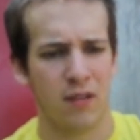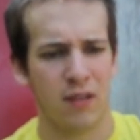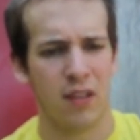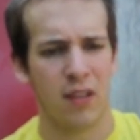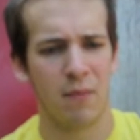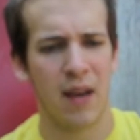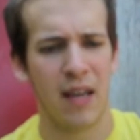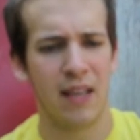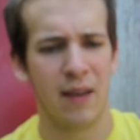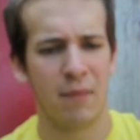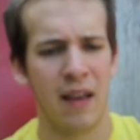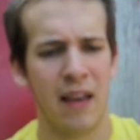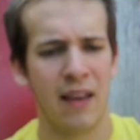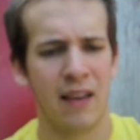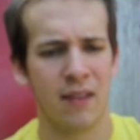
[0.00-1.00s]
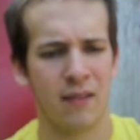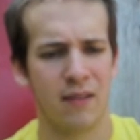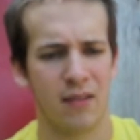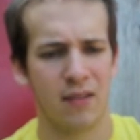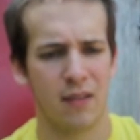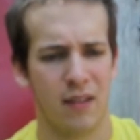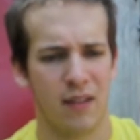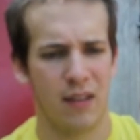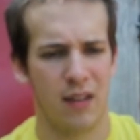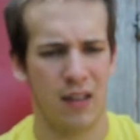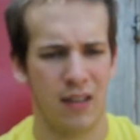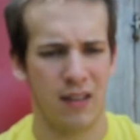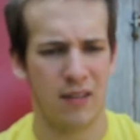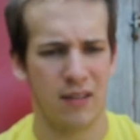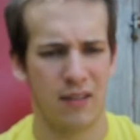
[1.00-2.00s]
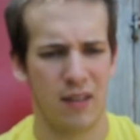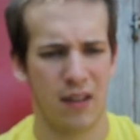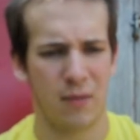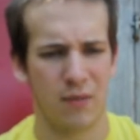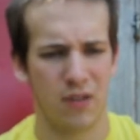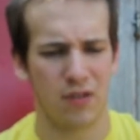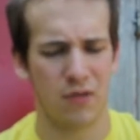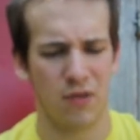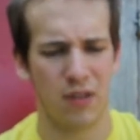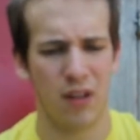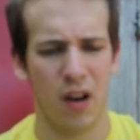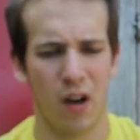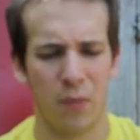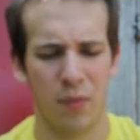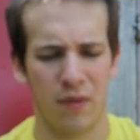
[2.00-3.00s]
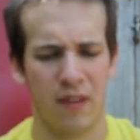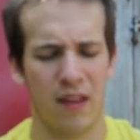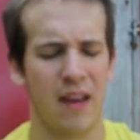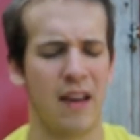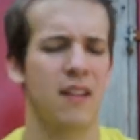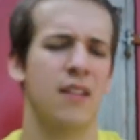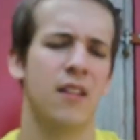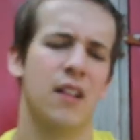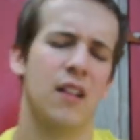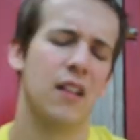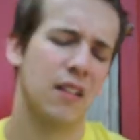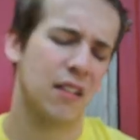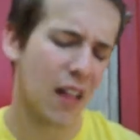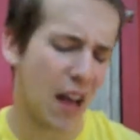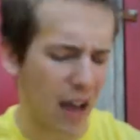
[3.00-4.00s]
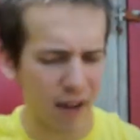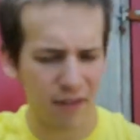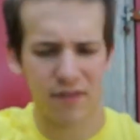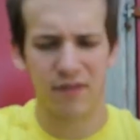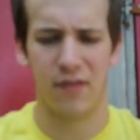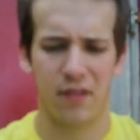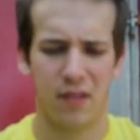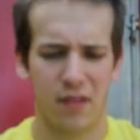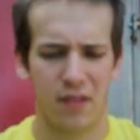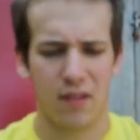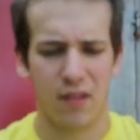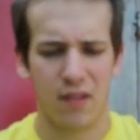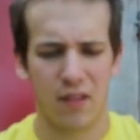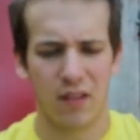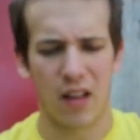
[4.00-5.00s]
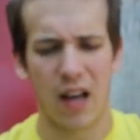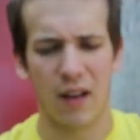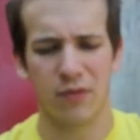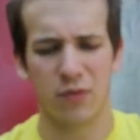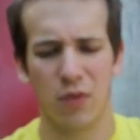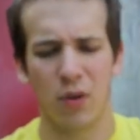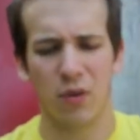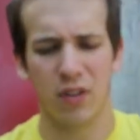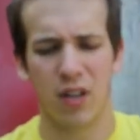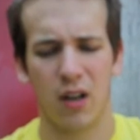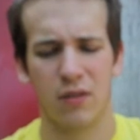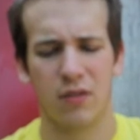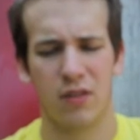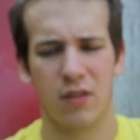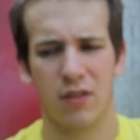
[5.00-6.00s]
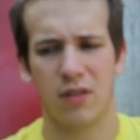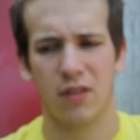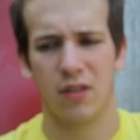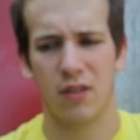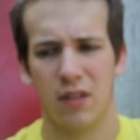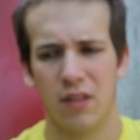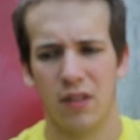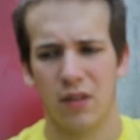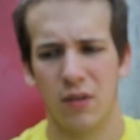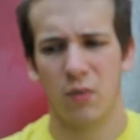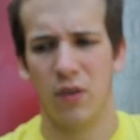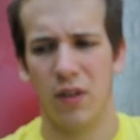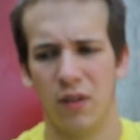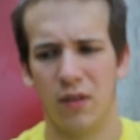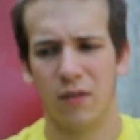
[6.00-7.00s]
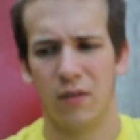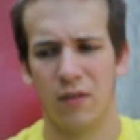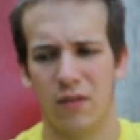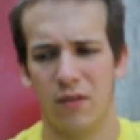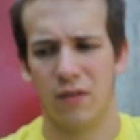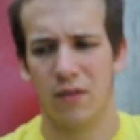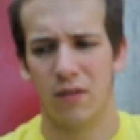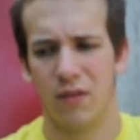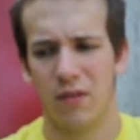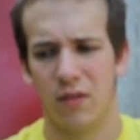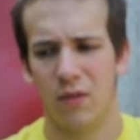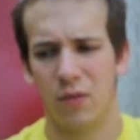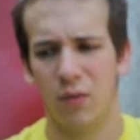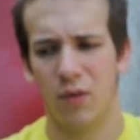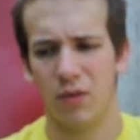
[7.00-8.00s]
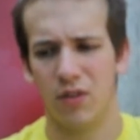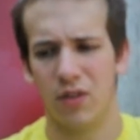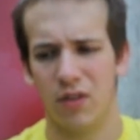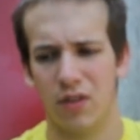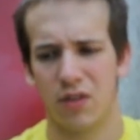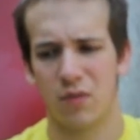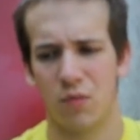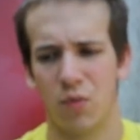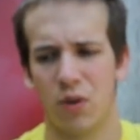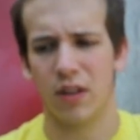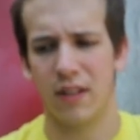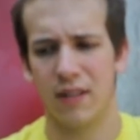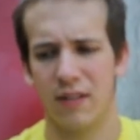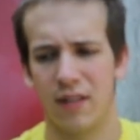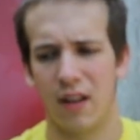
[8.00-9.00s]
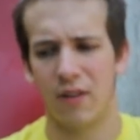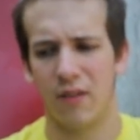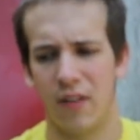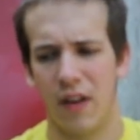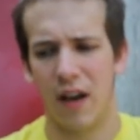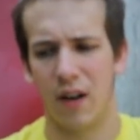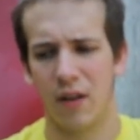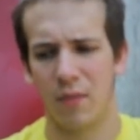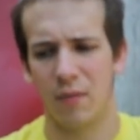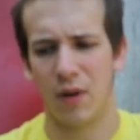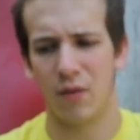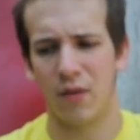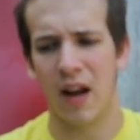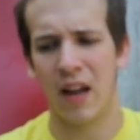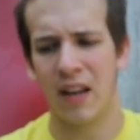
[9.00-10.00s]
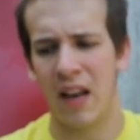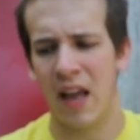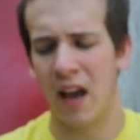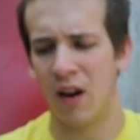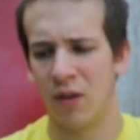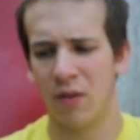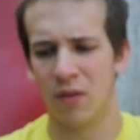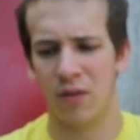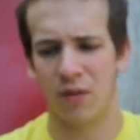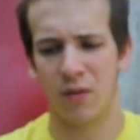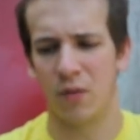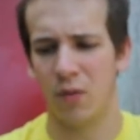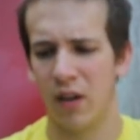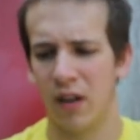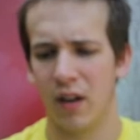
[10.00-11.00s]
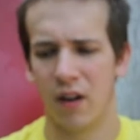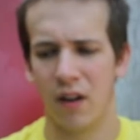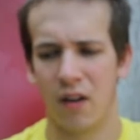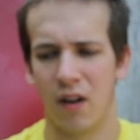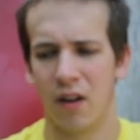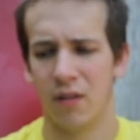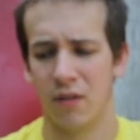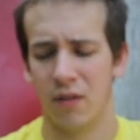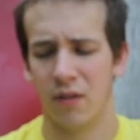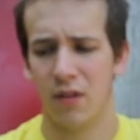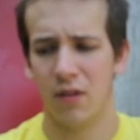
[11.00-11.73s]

can make amends. And I'm just really hoping that life's roller coasters will just work itself out. But right now we are on